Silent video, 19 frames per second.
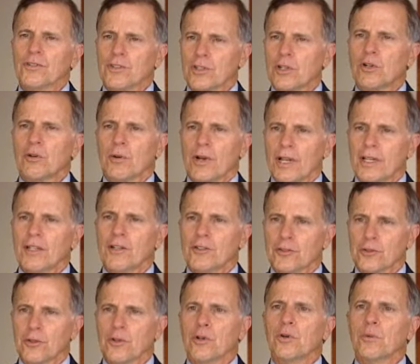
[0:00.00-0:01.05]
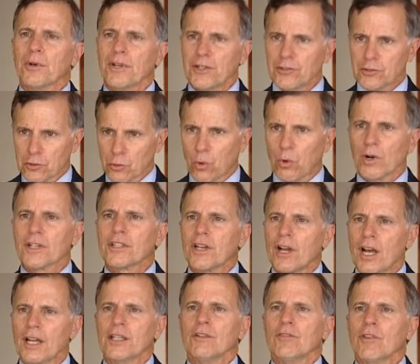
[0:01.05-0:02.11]
to create a true resort
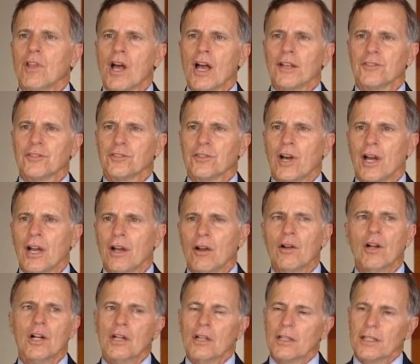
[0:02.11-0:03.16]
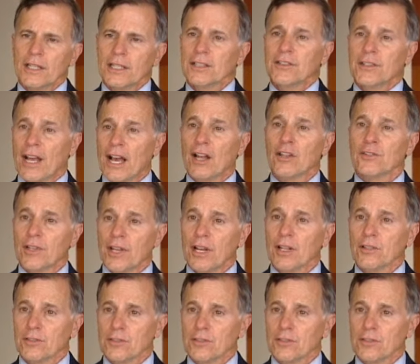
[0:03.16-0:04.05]
kind of lifestyle in downtown